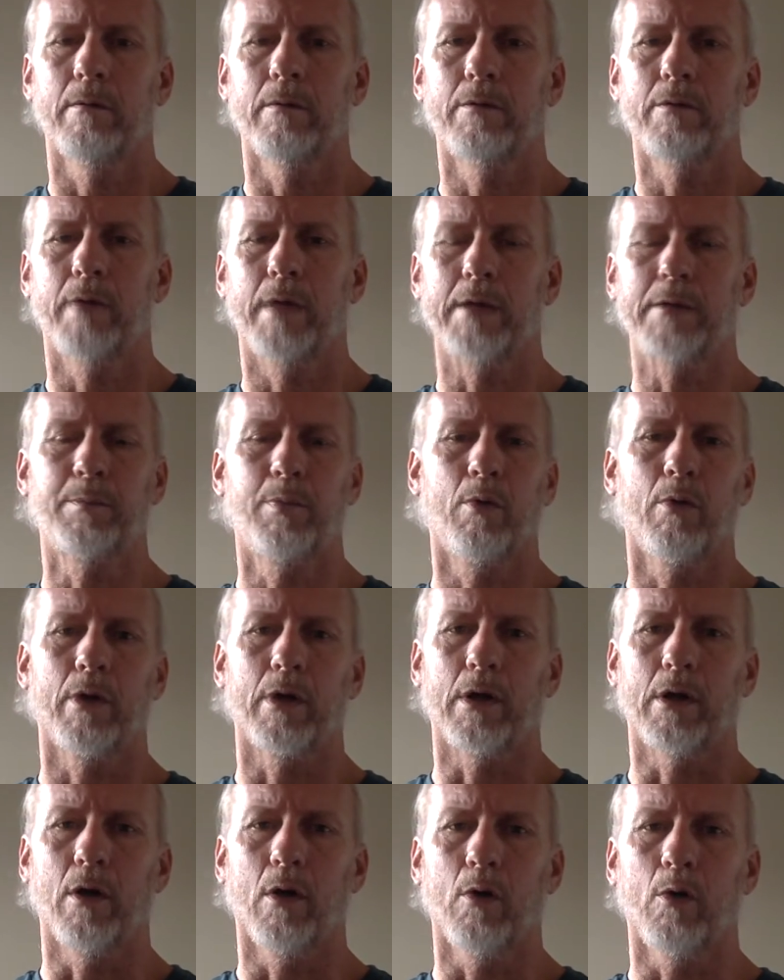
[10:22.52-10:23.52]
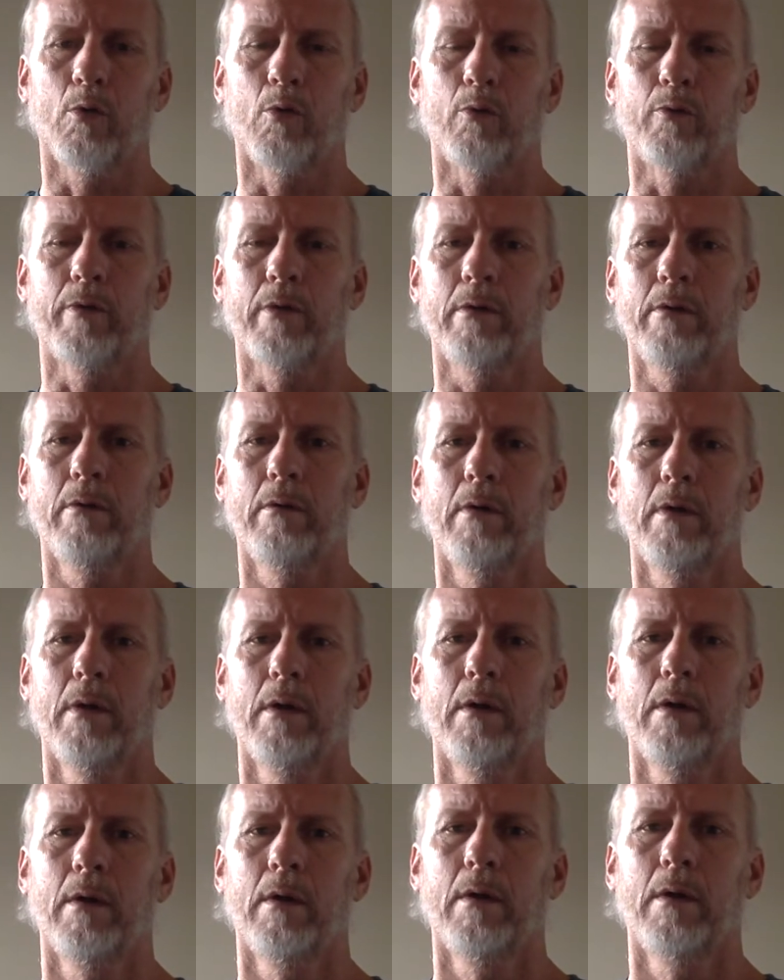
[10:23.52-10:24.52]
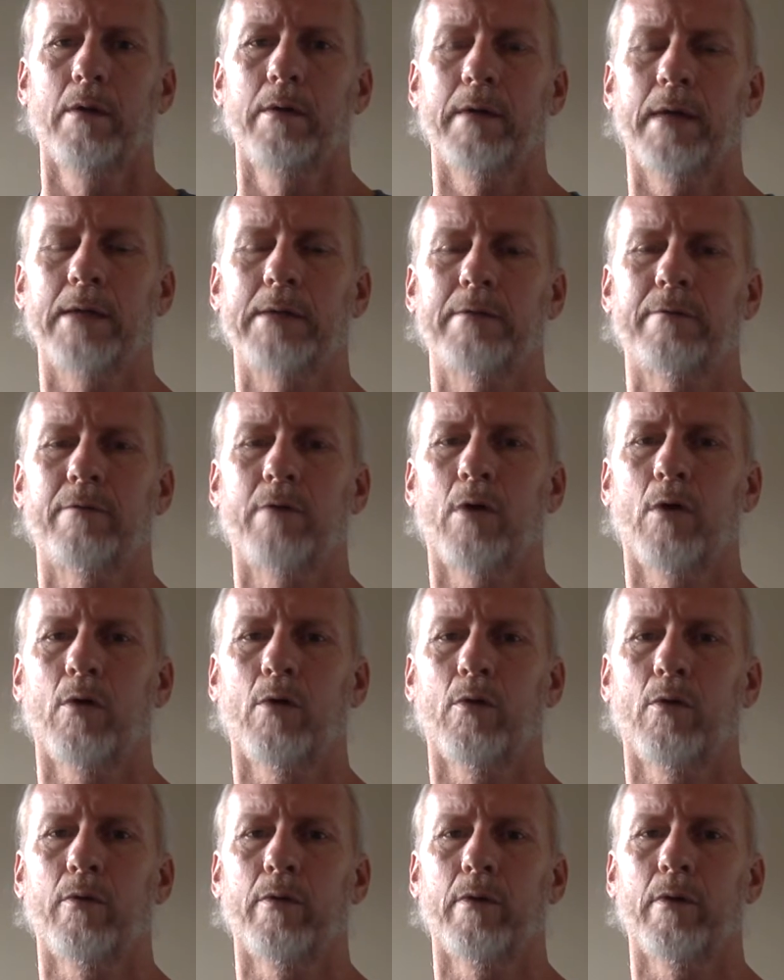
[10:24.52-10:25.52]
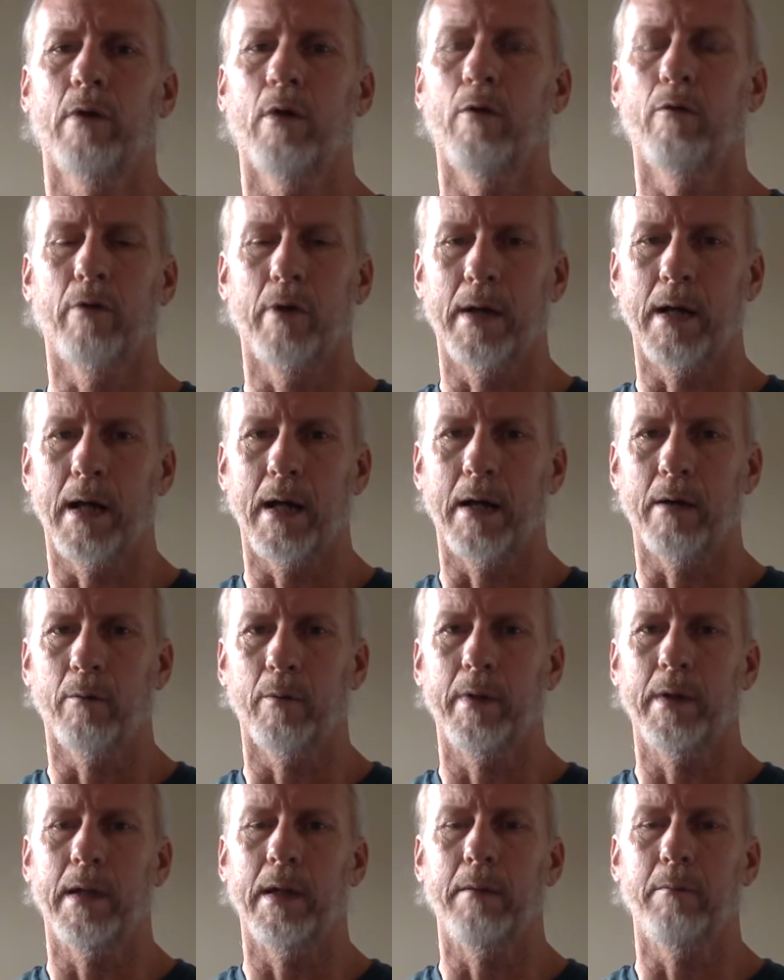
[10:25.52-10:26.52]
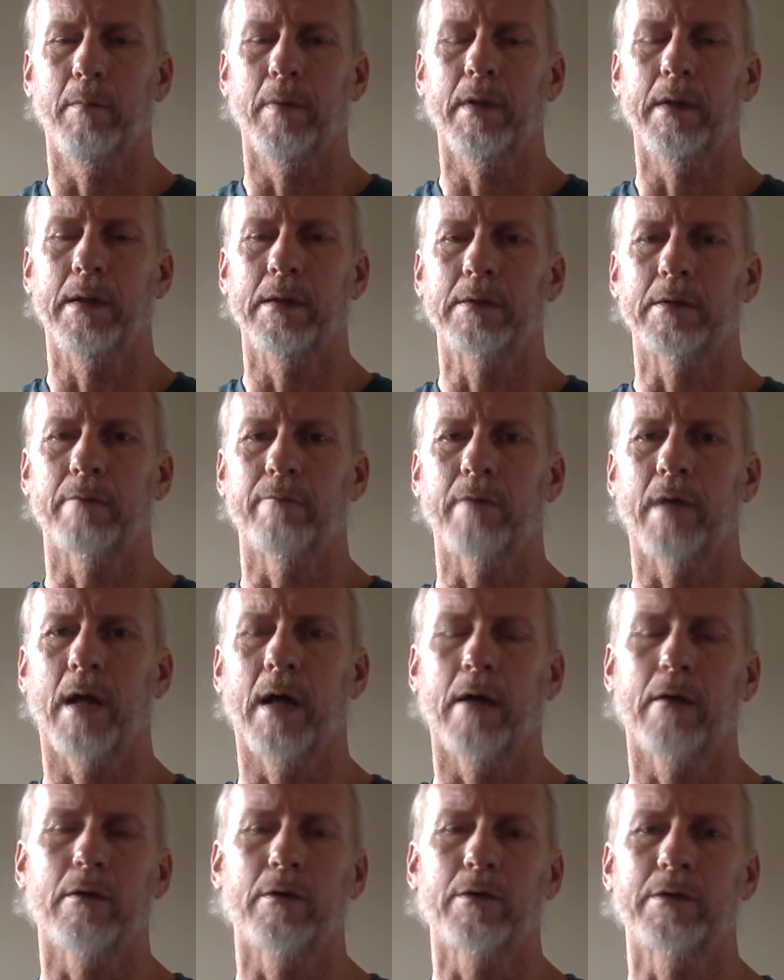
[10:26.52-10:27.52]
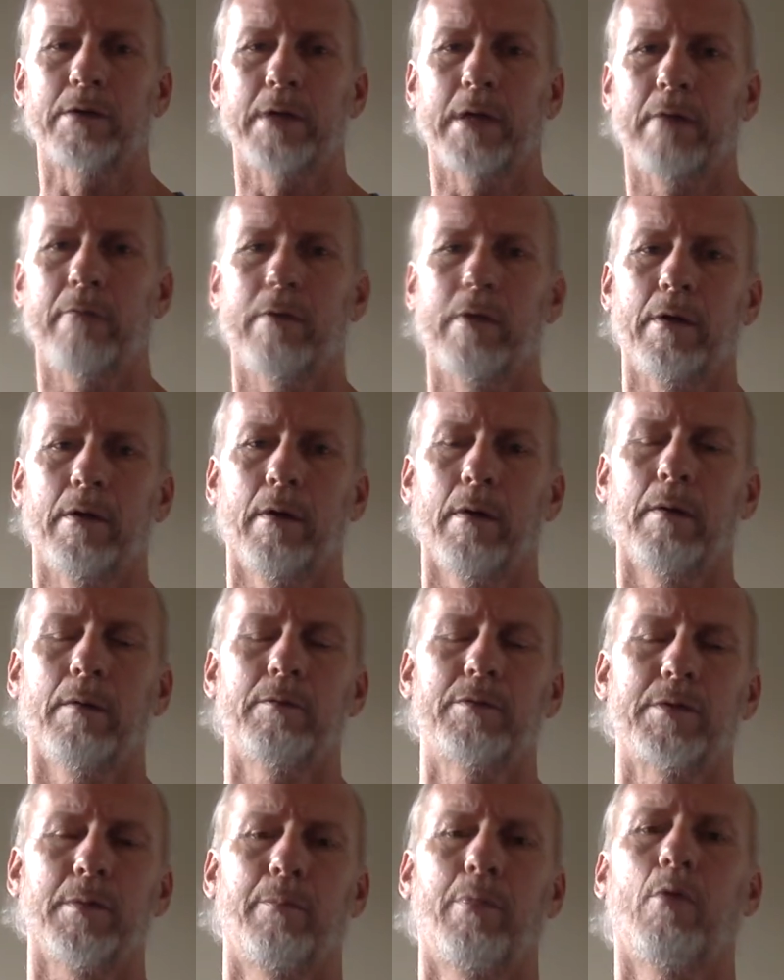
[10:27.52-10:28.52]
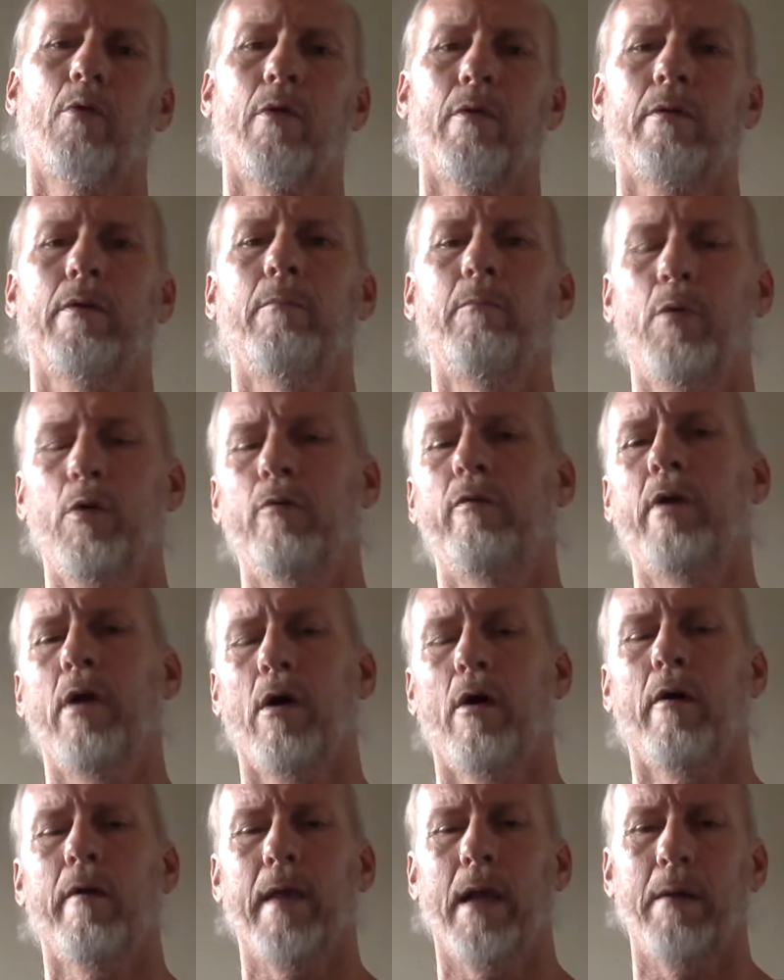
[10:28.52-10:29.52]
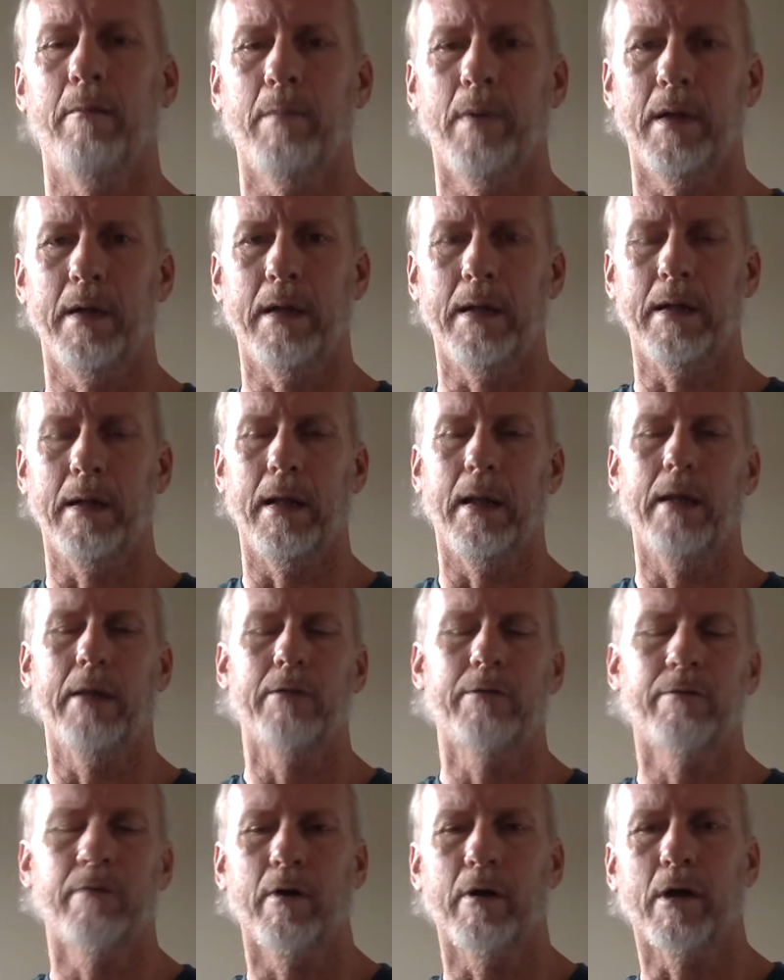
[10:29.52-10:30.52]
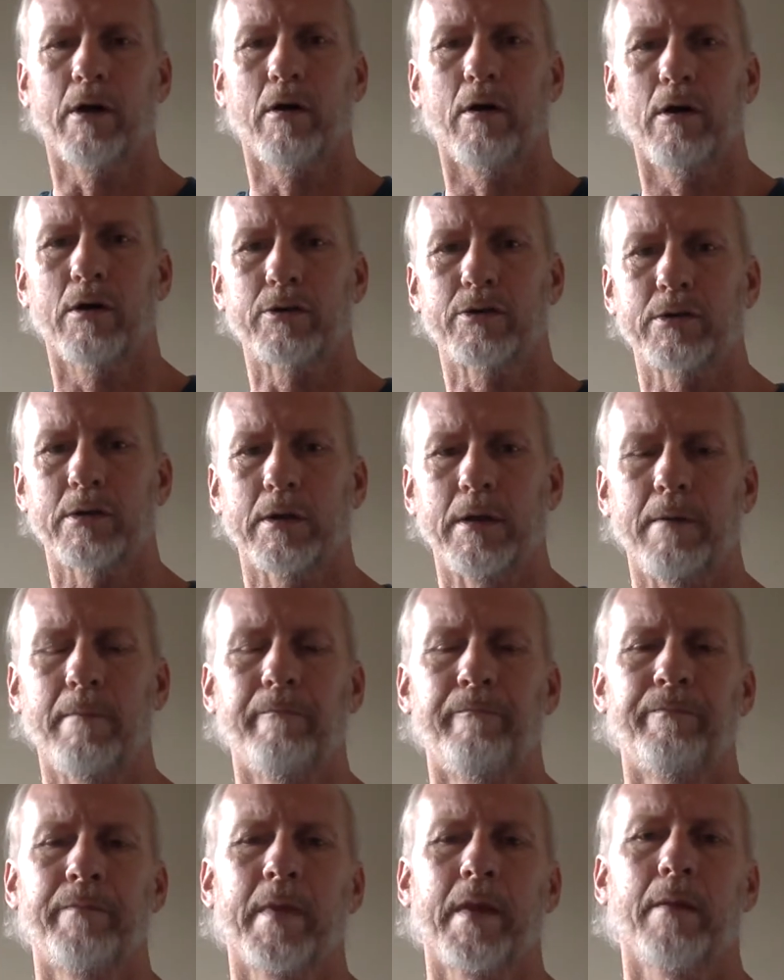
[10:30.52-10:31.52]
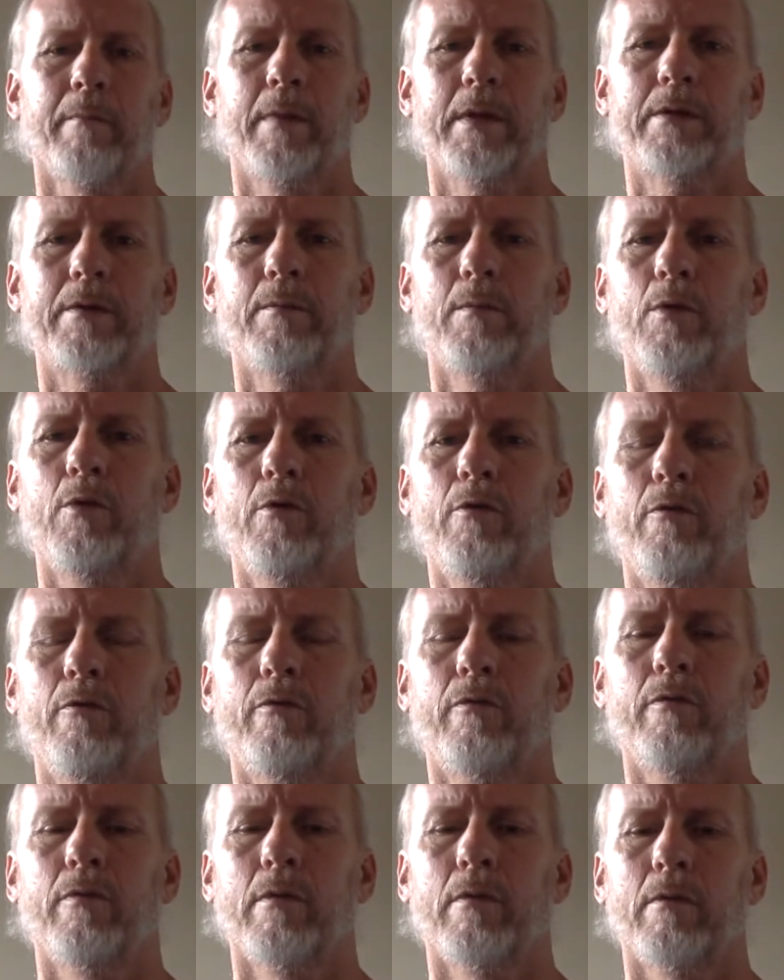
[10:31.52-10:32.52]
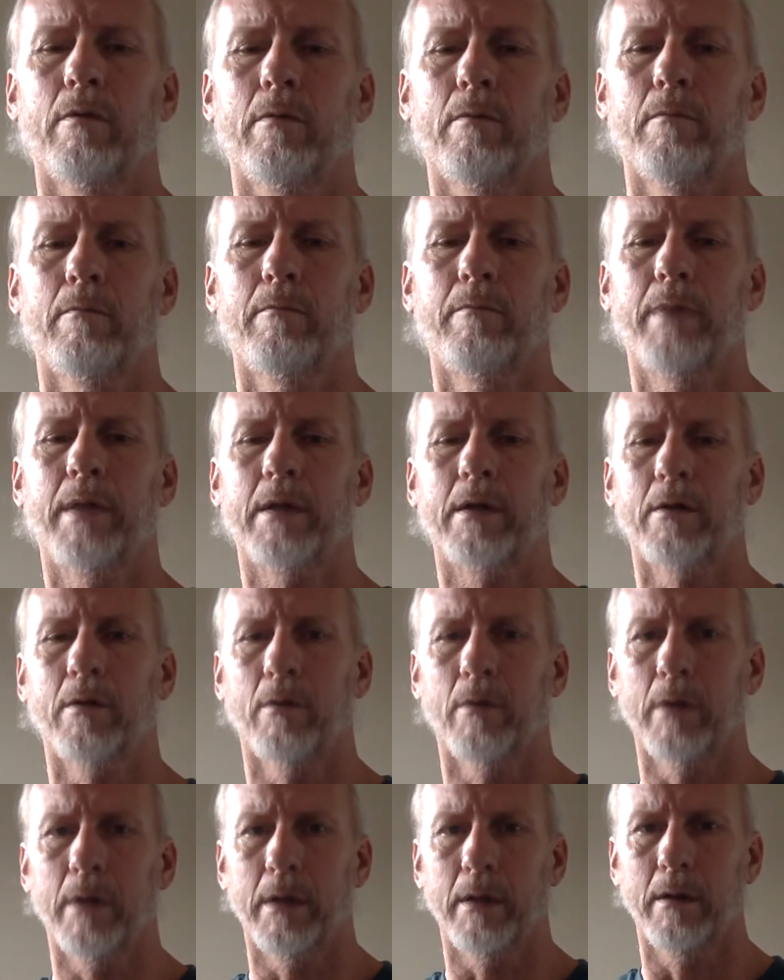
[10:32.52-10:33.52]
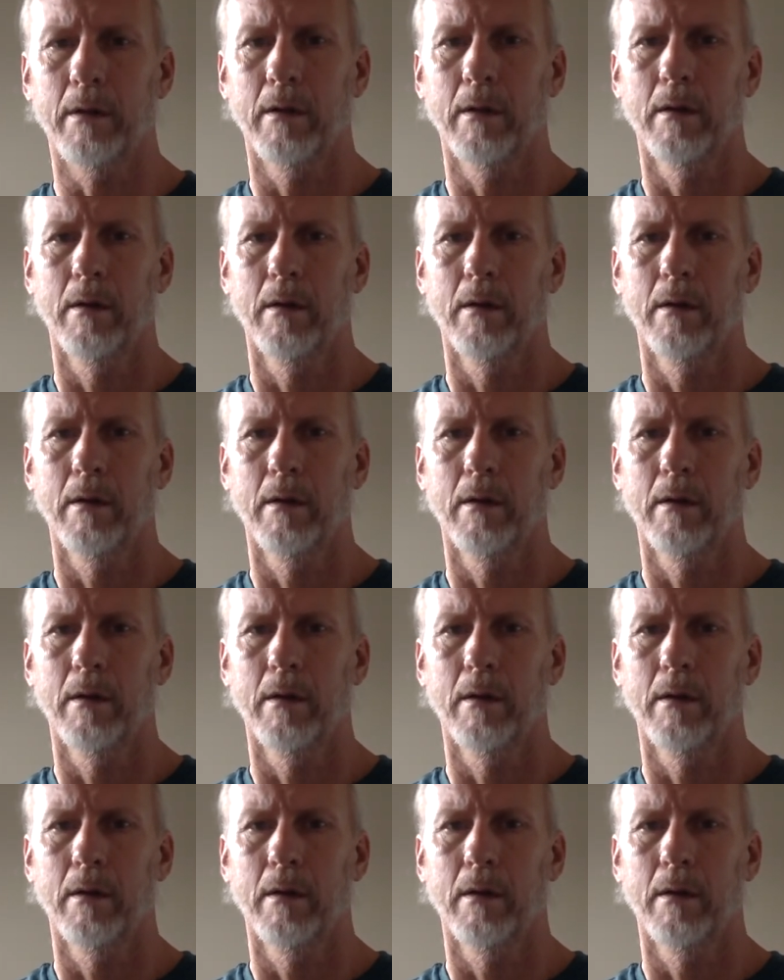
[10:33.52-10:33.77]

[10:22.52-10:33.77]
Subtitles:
transport gold, tons of gold overnight. We need millions of dollars to even support moving all that money, and it's very costly. But to move Bitcoin